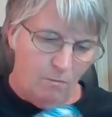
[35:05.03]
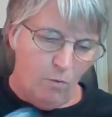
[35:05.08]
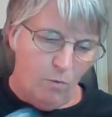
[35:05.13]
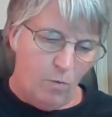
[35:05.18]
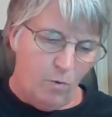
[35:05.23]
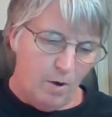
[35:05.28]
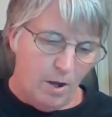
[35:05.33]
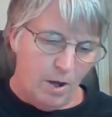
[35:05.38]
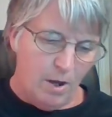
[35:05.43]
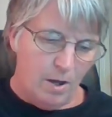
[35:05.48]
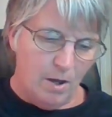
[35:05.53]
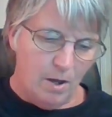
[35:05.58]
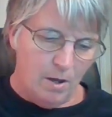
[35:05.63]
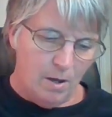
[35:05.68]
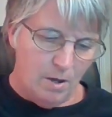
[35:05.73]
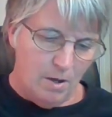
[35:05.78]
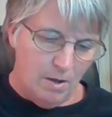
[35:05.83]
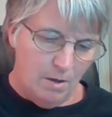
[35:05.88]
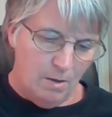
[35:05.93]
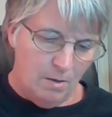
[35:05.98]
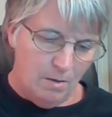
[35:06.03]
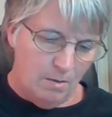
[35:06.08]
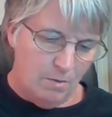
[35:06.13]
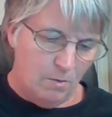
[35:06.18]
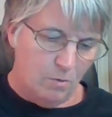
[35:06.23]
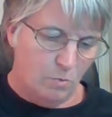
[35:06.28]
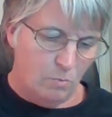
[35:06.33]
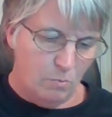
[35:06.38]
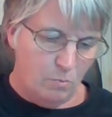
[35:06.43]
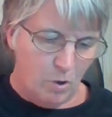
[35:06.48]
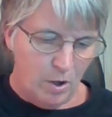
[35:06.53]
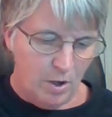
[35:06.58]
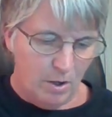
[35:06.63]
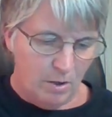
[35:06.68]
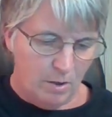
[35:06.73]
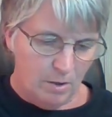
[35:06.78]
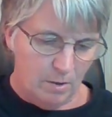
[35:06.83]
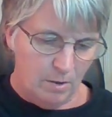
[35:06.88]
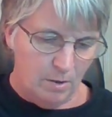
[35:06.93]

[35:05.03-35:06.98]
for a who brand,